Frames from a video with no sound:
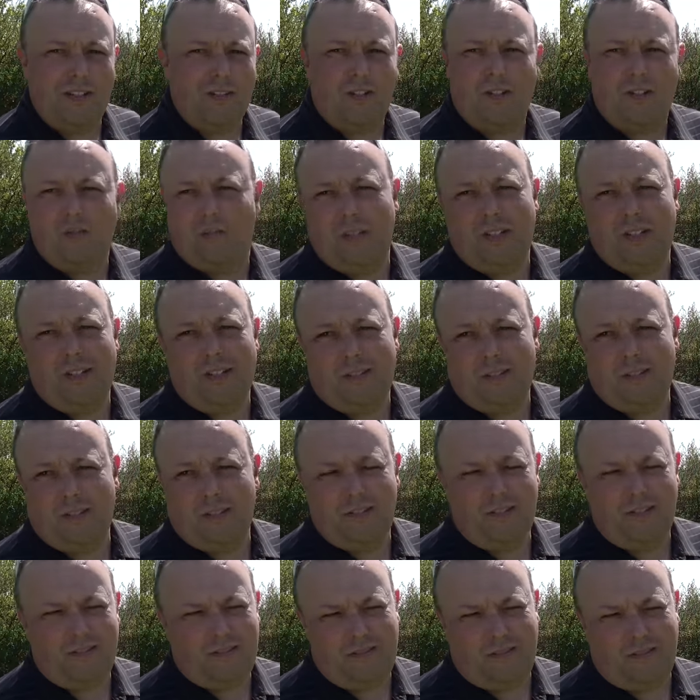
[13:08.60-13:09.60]
A lot of
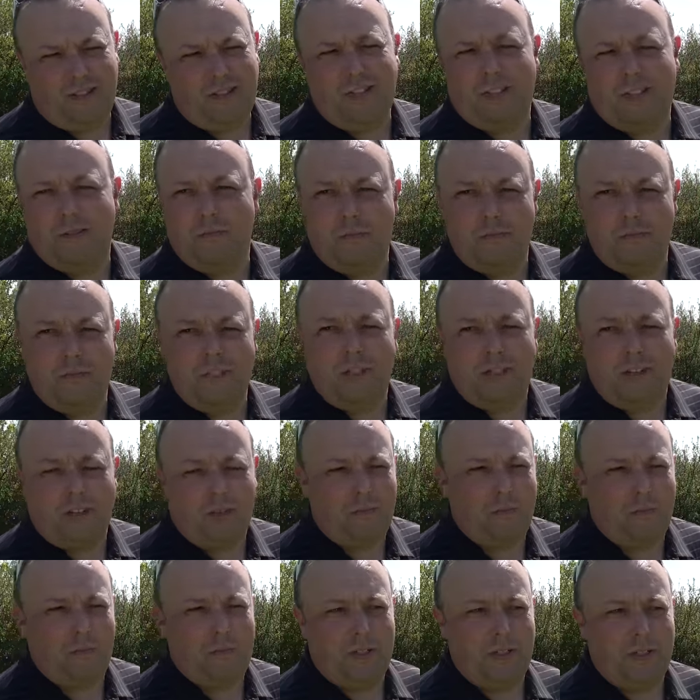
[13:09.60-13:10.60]
pars. Need some. Need a
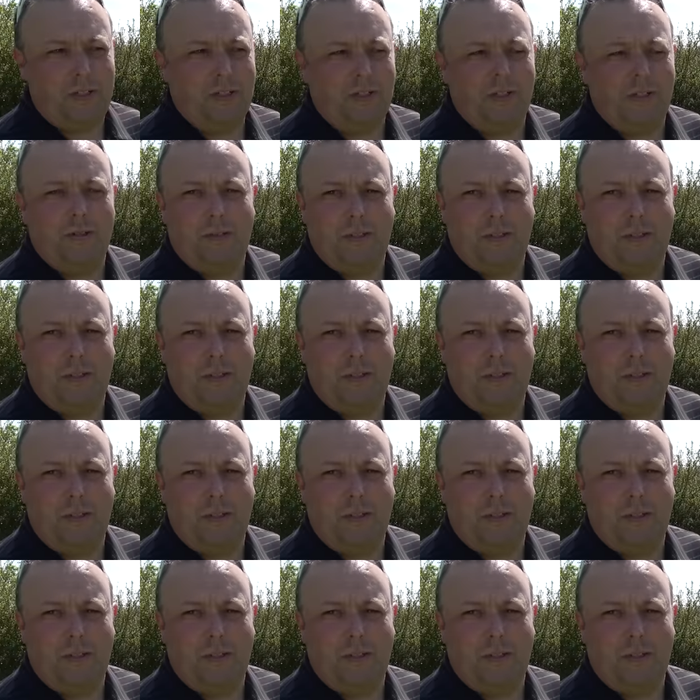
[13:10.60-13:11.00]
couple of birdies now.